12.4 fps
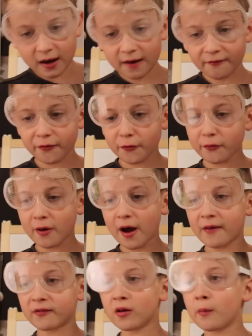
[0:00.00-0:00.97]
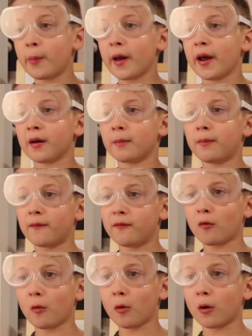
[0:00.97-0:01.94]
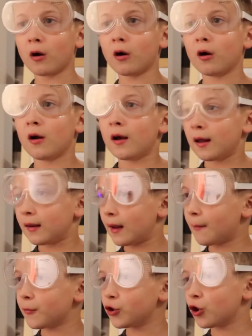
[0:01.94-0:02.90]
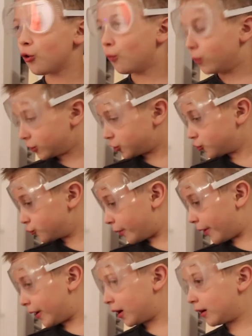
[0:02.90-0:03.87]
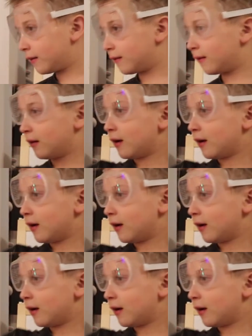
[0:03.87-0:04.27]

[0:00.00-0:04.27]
if you ever baked before, let me know what you baked.